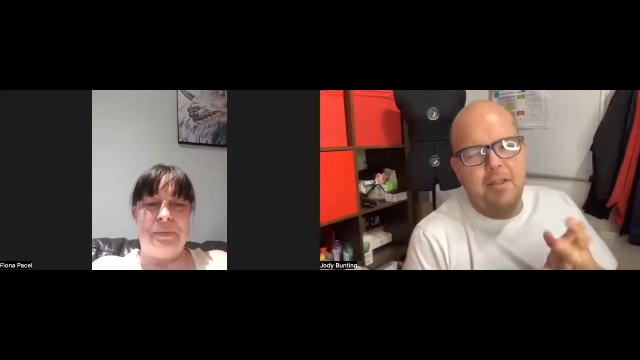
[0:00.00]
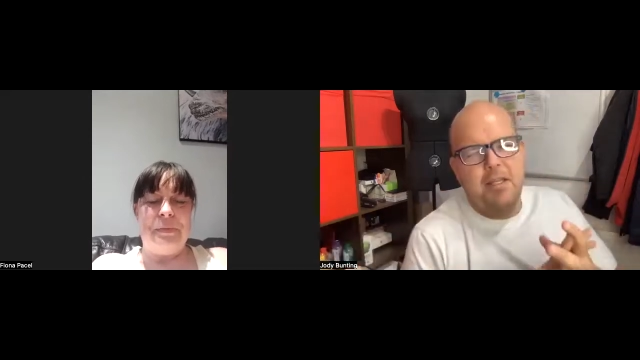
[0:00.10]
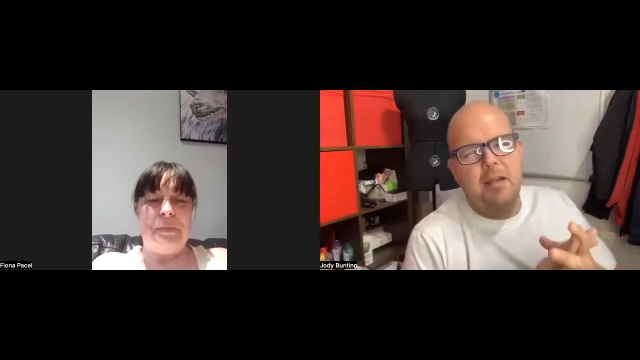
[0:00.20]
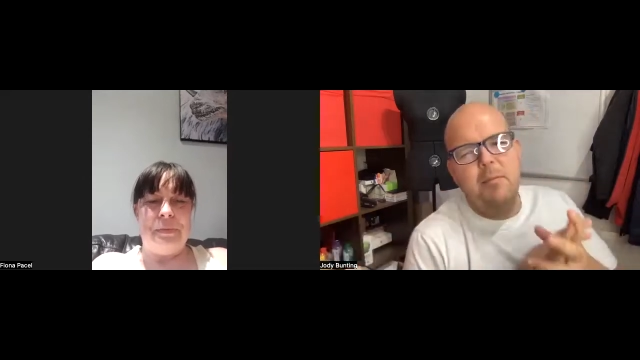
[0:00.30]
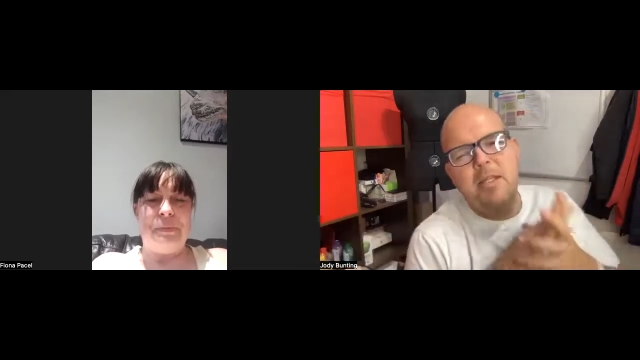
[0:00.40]
Speaker 1: of the
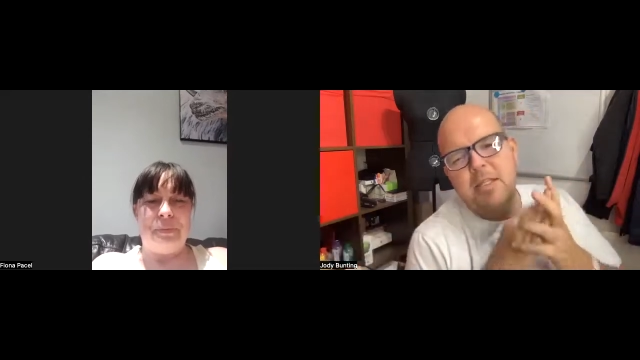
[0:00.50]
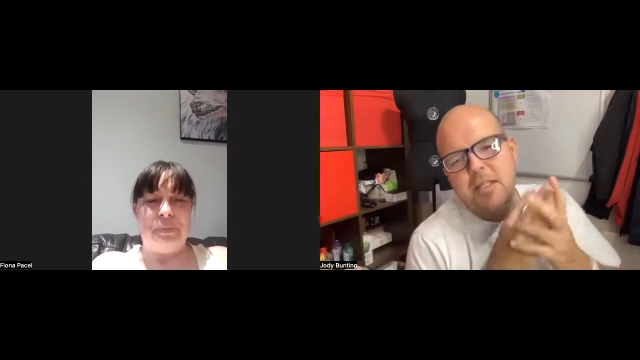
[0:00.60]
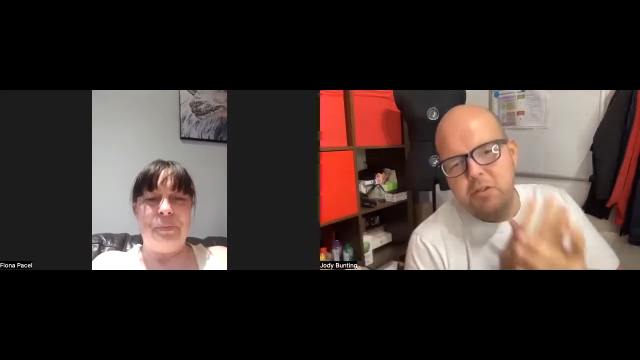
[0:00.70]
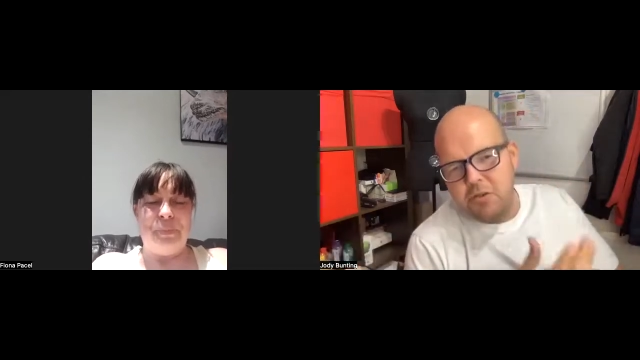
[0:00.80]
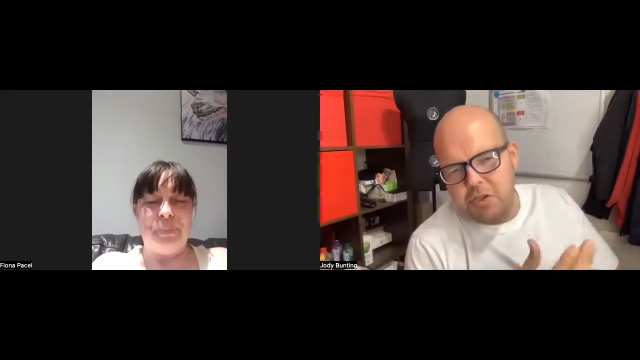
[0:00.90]
time eating
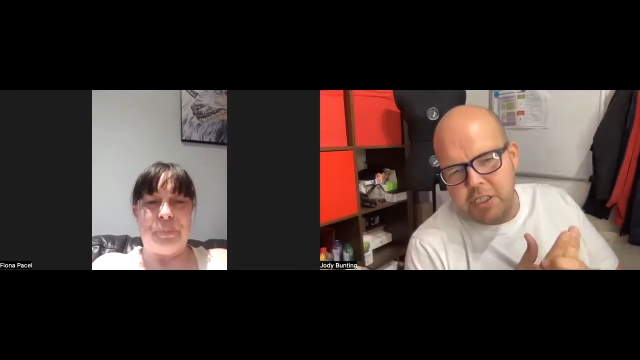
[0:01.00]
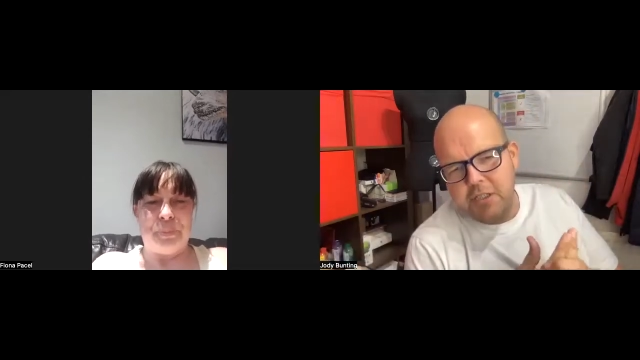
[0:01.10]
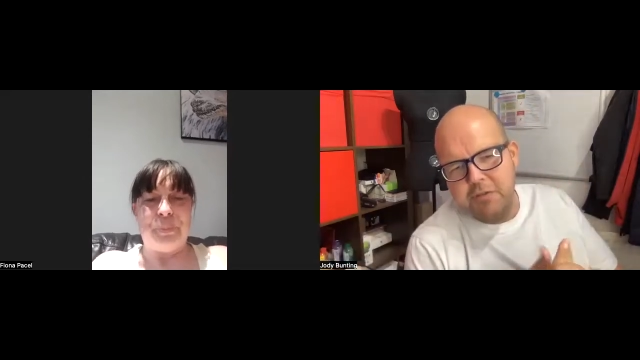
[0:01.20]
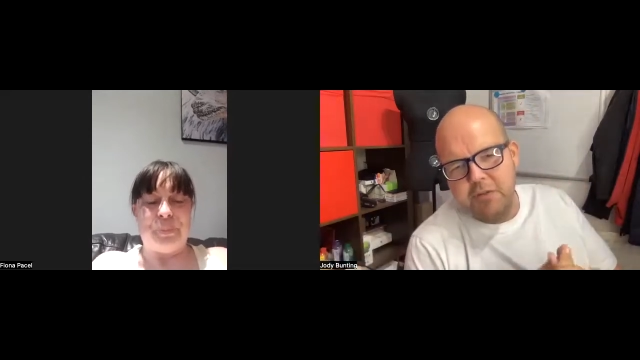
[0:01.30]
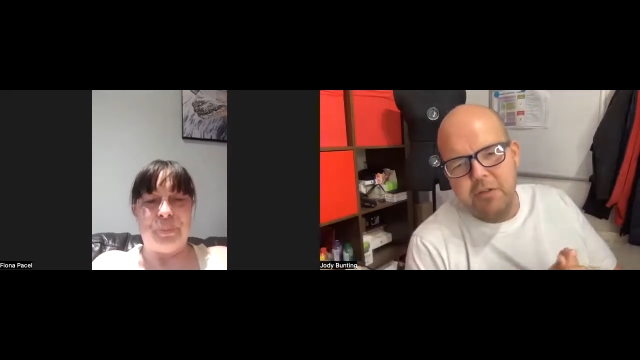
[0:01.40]

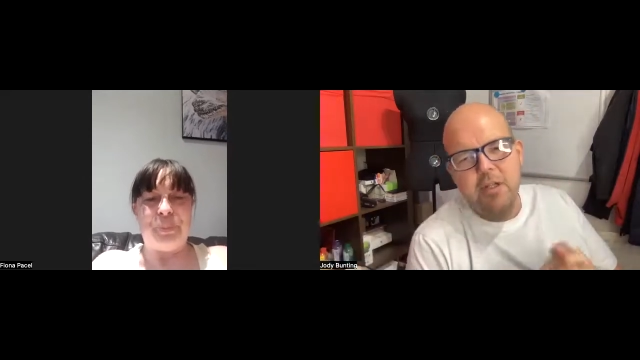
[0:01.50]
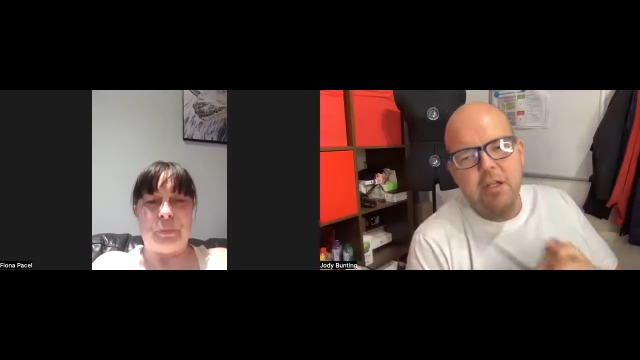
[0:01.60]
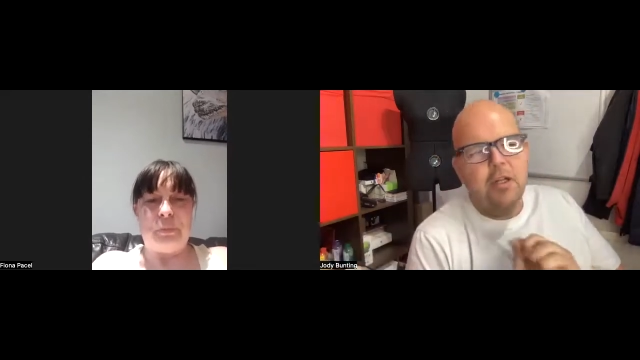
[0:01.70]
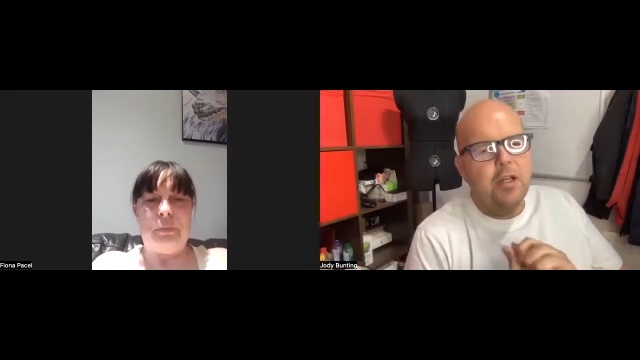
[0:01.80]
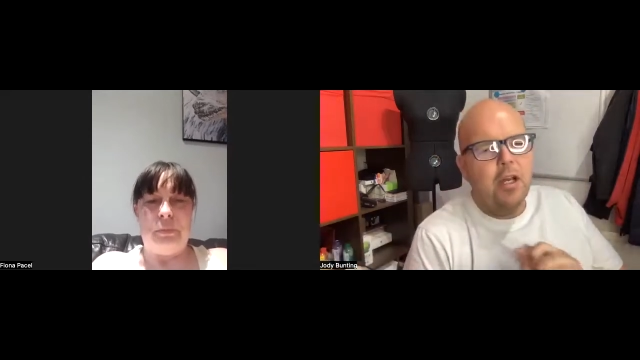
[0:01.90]
nutritious food
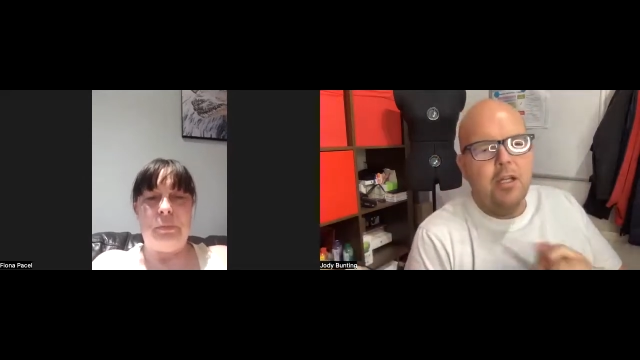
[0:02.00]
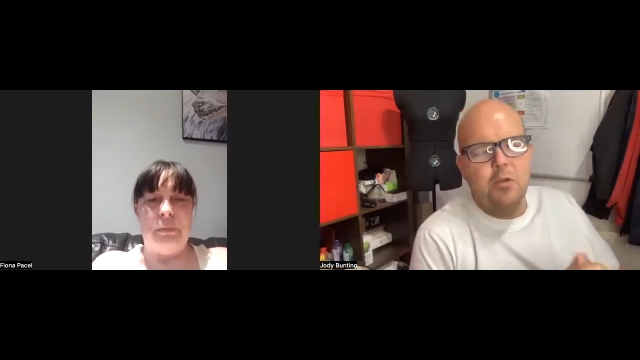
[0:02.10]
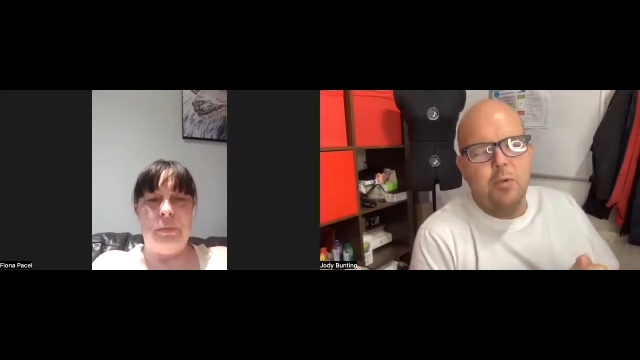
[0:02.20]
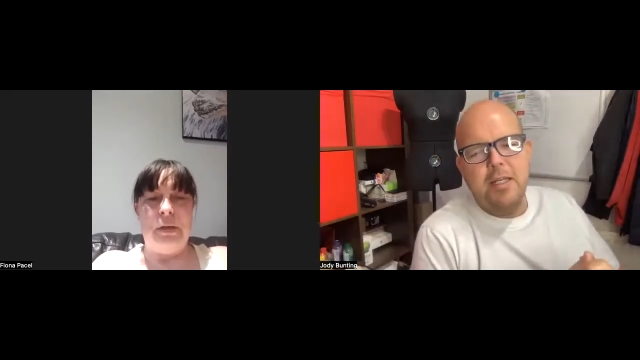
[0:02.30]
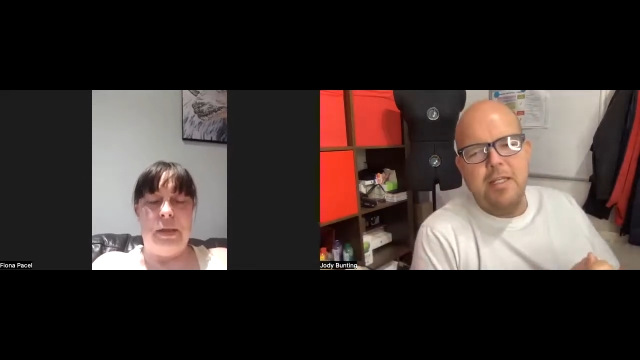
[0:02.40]
and
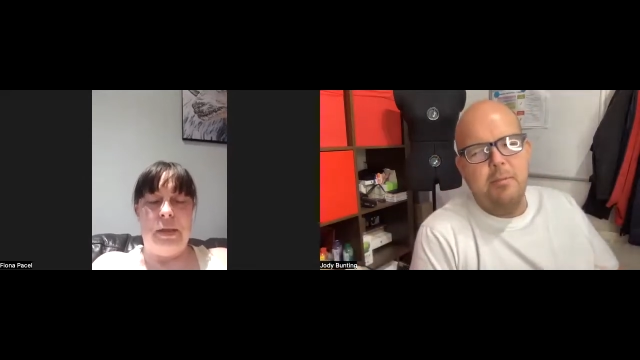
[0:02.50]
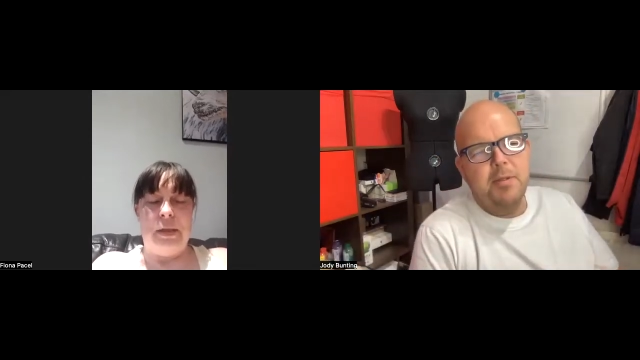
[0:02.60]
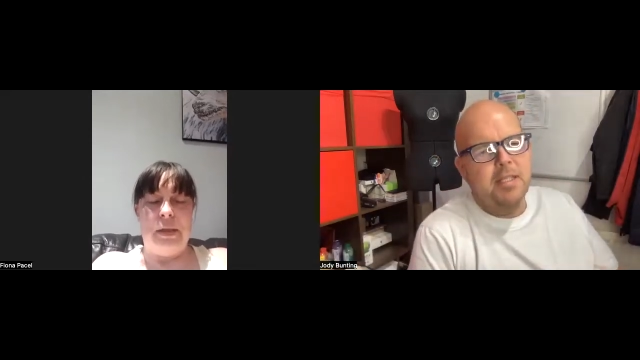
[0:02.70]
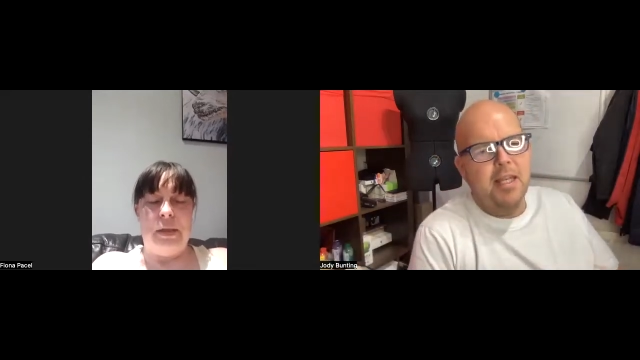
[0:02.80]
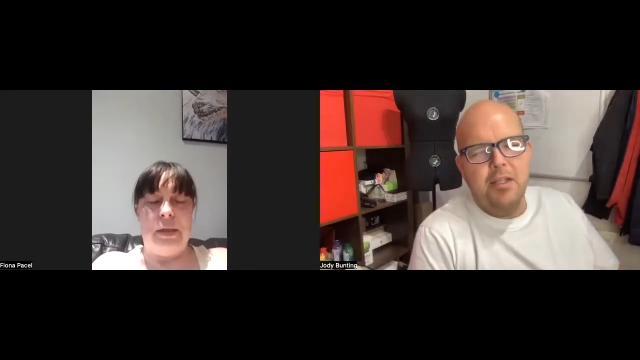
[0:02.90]
20%
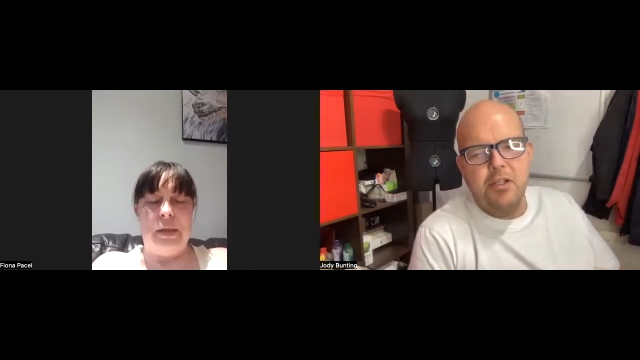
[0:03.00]
yeah.